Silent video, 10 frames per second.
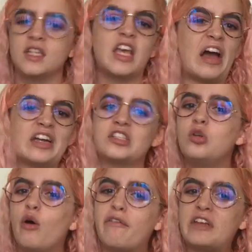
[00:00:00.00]
Yeah,
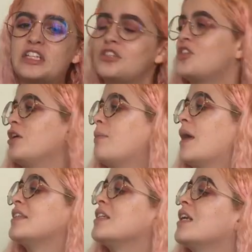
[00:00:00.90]
it's not a fitted sheet
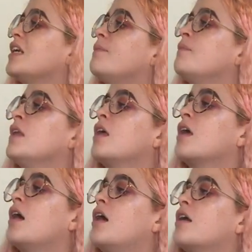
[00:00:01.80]
basically.
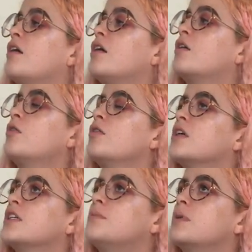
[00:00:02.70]
And I got
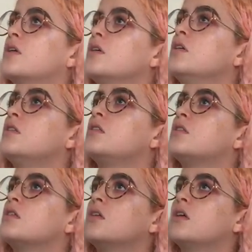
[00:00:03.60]
this
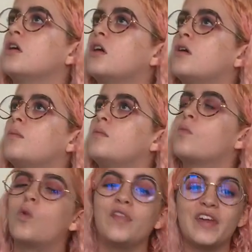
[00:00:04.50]
because
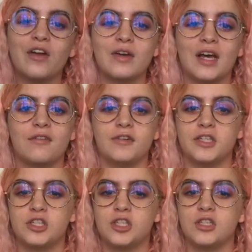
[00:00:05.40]
one, they only had
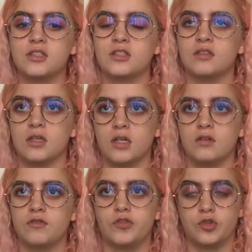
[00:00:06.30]
fitted sheets
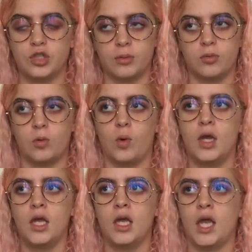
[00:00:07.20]
for double
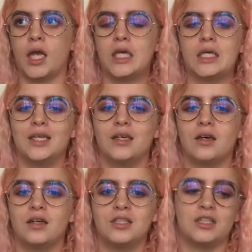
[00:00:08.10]
in
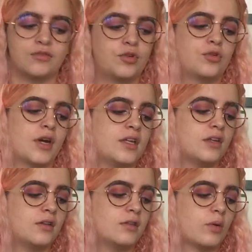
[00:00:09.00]
a different grey
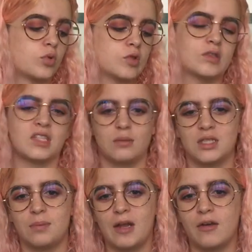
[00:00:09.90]
that wasn't the same
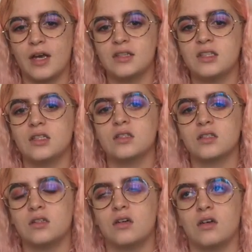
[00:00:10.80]
as the
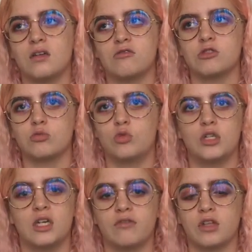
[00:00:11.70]
pillowcases, and I just
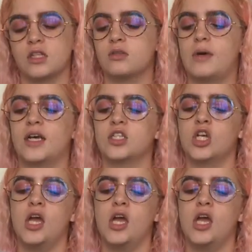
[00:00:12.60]
wanted everything to match.